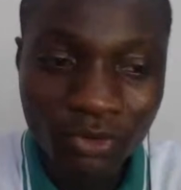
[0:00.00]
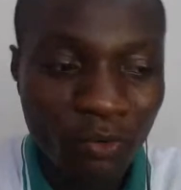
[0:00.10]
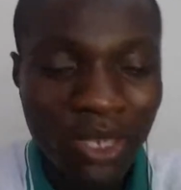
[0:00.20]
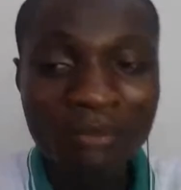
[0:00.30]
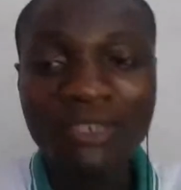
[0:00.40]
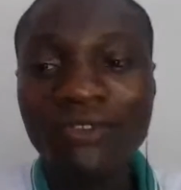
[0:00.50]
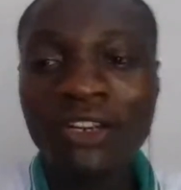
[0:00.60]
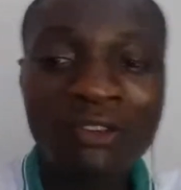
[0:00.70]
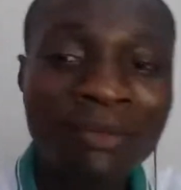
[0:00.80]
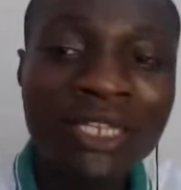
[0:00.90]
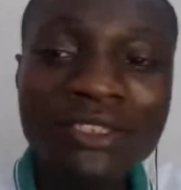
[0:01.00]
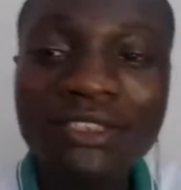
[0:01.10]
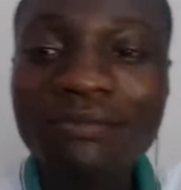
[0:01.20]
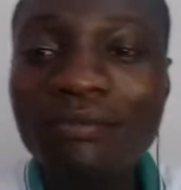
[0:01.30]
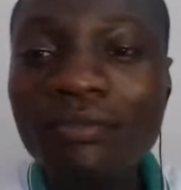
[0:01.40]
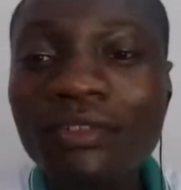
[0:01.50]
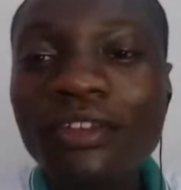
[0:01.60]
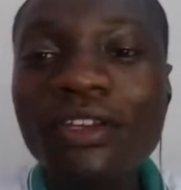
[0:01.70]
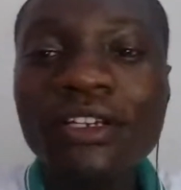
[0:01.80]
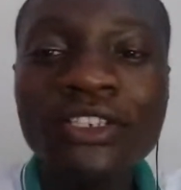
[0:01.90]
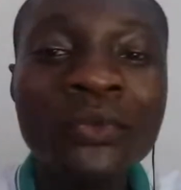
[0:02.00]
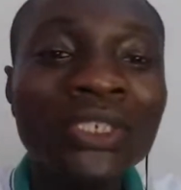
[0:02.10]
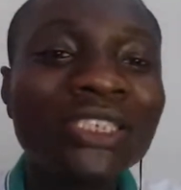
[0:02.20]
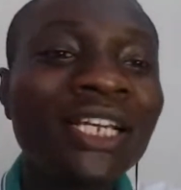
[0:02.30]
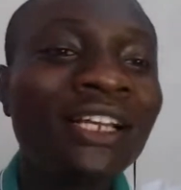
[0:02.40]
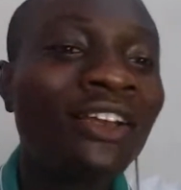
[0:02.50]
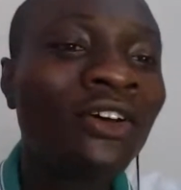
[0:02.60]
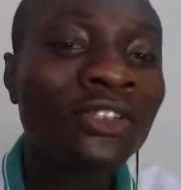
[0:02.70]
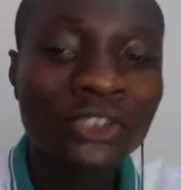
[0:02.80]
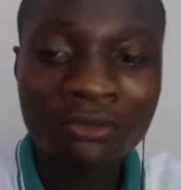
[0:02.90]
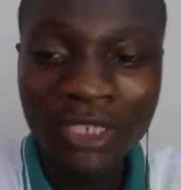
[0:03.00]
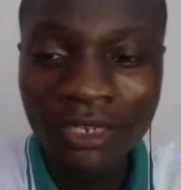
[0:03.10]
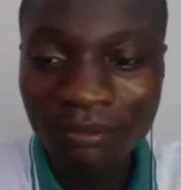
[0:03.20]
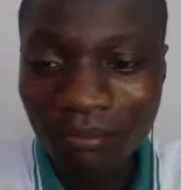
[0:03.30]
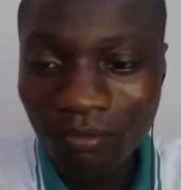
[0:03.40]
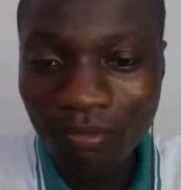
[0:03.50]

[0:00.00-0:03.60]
for web development, you will see a lot of them.